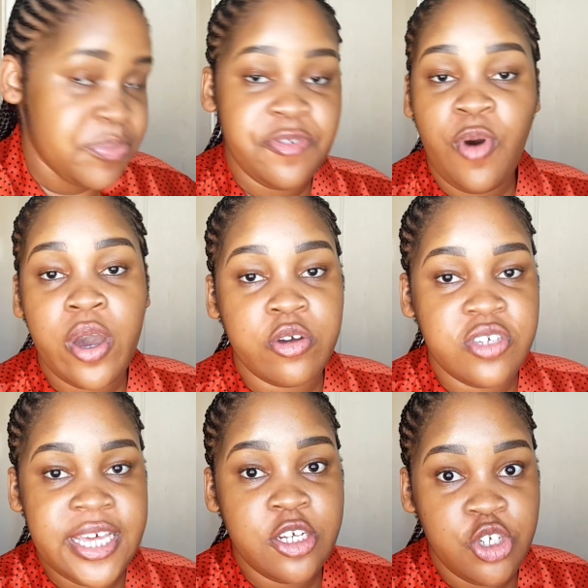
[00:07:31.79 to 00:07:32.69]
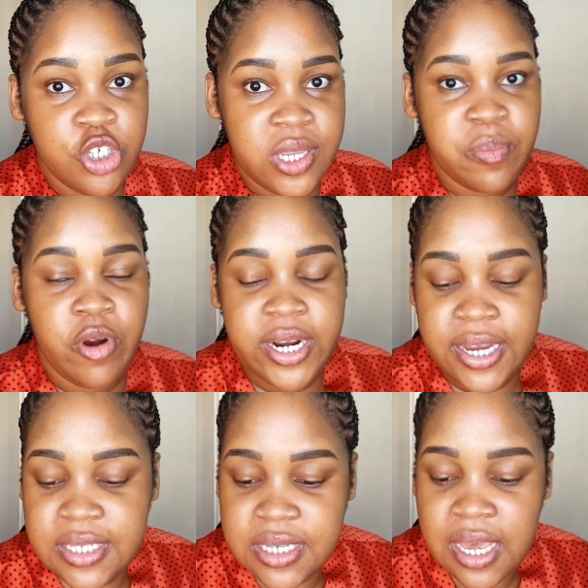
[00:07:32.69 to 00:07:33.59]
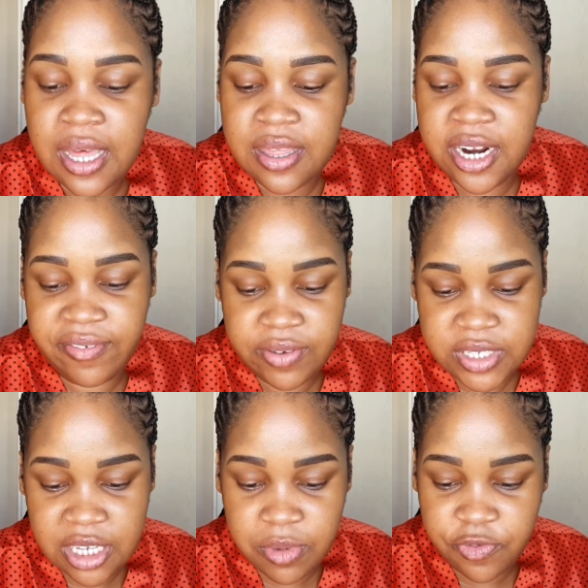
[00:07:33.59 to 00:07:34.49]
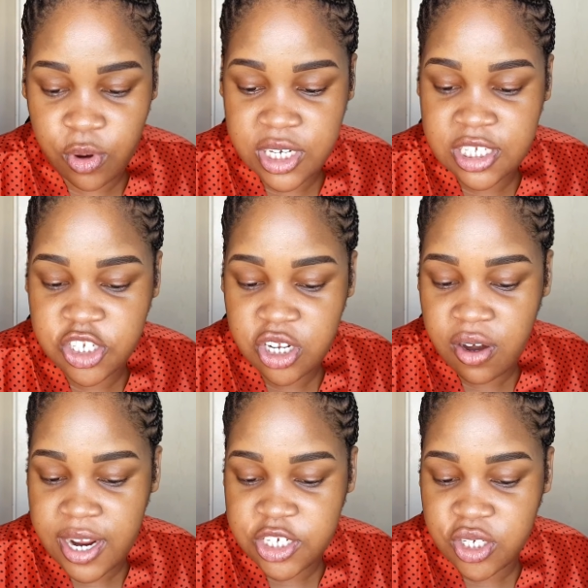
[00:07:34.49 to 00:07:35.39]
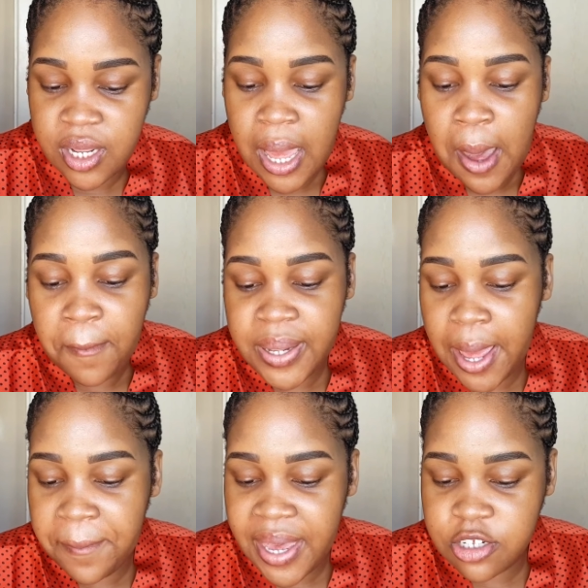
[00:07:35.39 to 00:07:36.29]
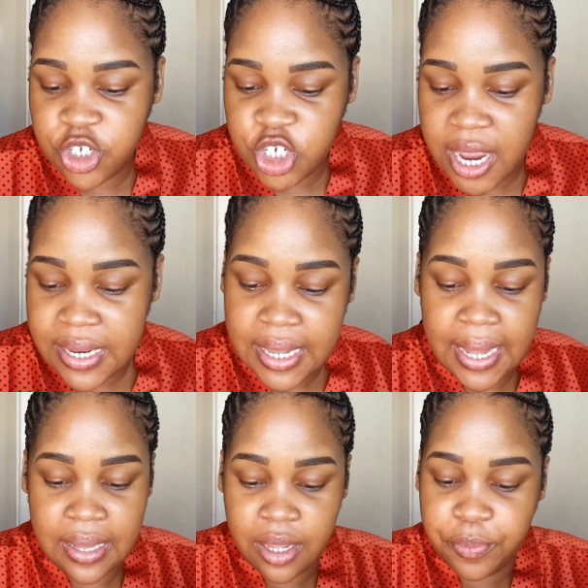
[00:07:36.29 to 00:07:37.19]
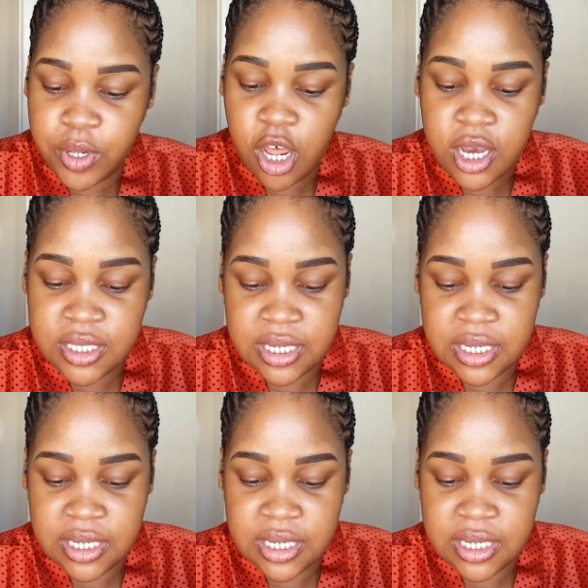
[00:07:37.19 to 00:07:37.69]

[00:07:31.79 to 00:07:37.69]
Before I go to the interesting products that I've never seen before, is the Generation Plump and Shine lip gloss.